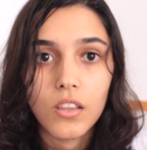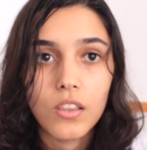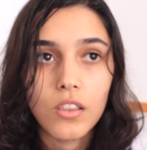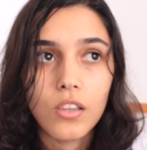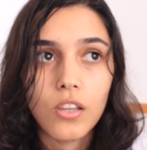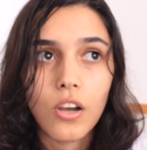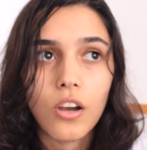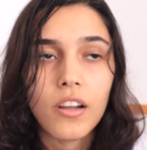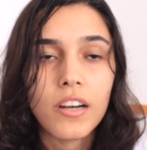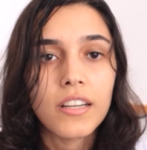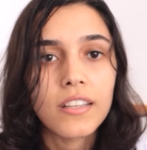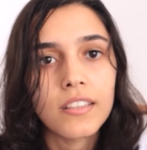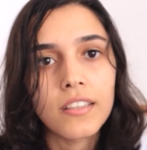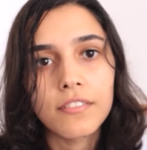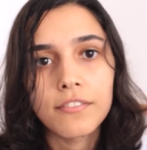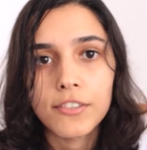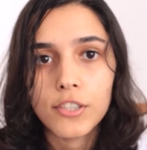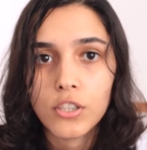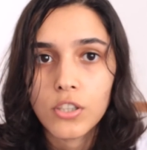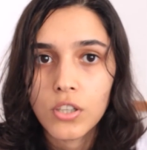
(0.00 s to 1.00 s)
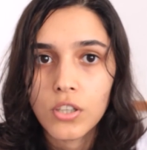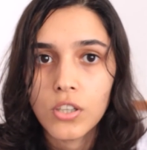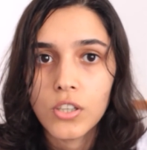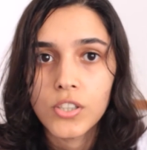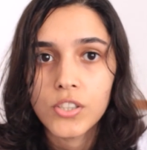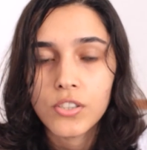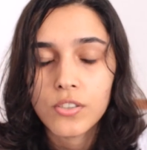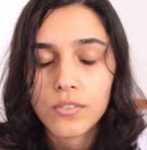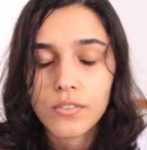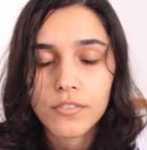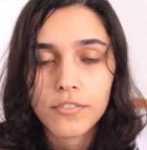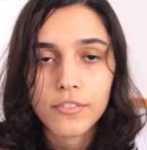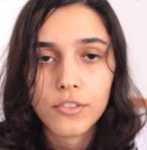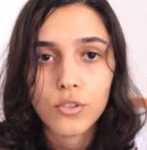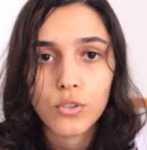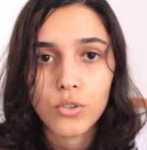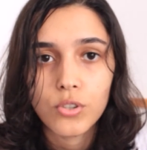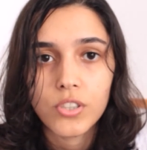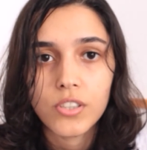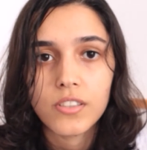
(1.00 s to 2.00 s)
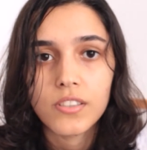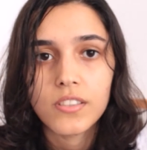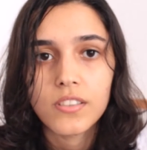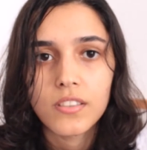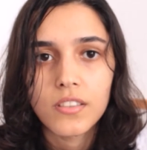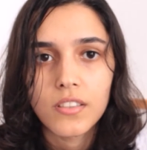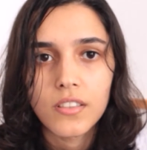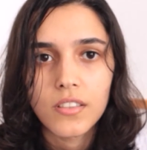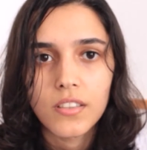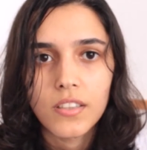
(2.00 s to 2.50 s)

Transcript: Not in every course, of course.